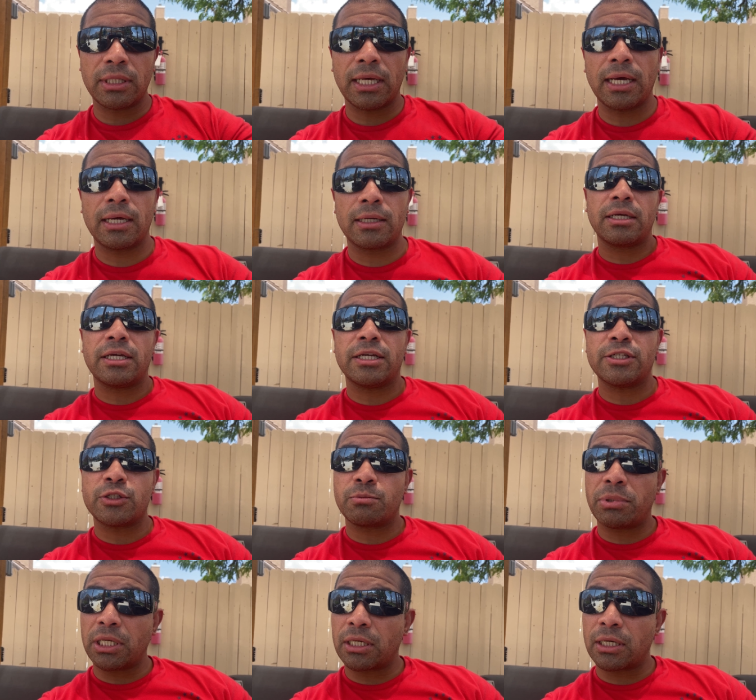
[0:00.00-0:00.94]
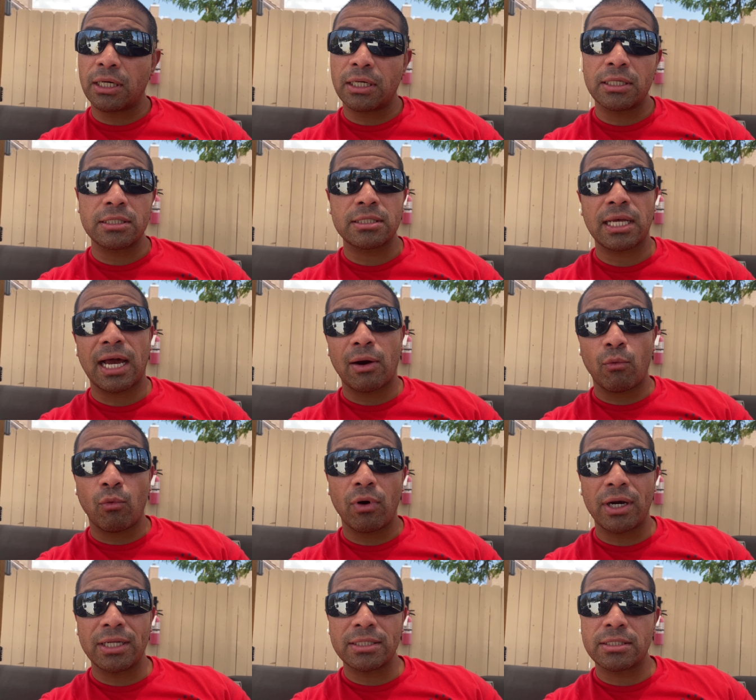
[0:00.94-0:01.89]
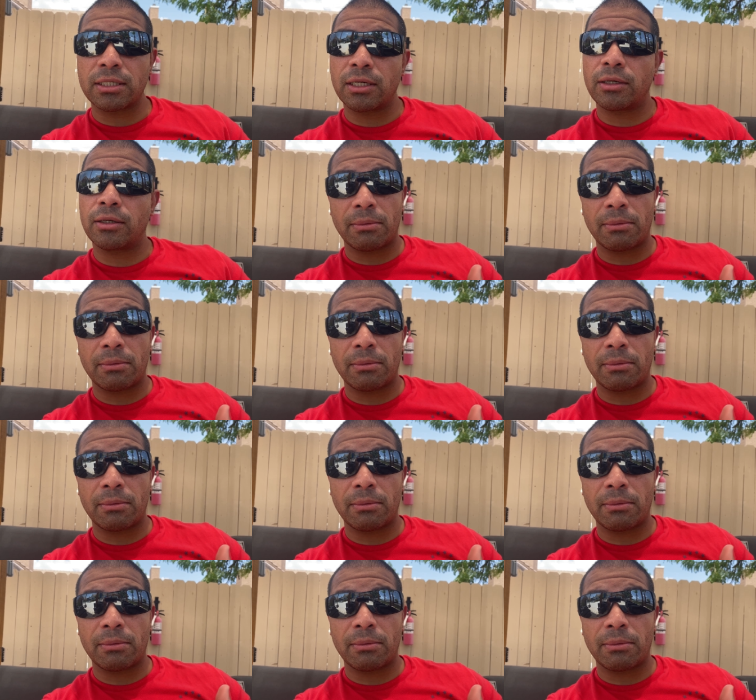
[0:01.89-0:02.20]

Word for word: that is because I wanted to